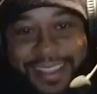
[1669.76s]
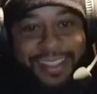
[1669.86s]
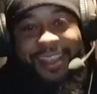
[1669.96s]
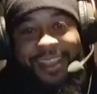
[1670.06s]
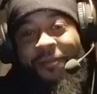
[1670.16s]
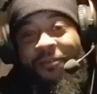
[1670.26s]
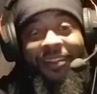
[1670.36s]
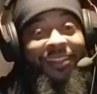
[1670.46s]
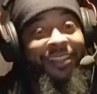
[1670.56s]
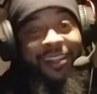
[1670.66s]
Yeah, I'm
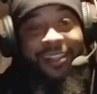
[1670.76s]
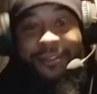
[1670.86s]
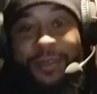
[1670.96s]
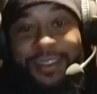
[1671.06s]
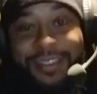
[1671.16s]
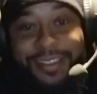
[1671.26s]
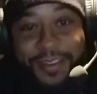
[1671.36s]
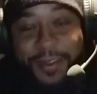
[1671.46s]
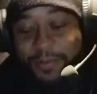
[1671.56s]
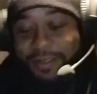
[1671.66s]
finna kill this pizza. You
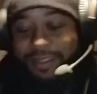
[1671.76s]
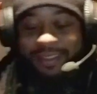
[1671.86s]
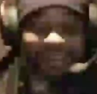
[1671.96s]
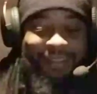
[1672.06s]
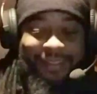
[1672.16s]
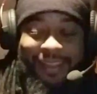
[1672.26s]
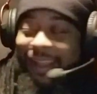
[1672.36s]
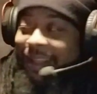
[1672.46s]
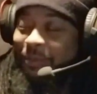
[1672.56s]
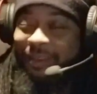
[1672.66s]
hear me? I
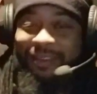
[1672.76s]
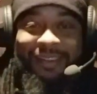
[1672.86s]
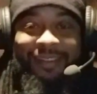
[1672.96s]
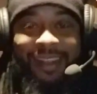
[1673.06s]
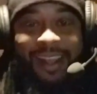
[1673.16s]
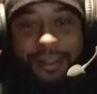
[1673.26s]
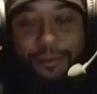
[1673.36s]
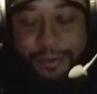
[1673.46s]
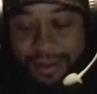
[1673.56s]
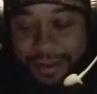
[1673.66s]
got a piece and a salad
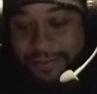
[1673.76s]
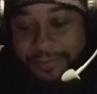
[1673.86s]
with it.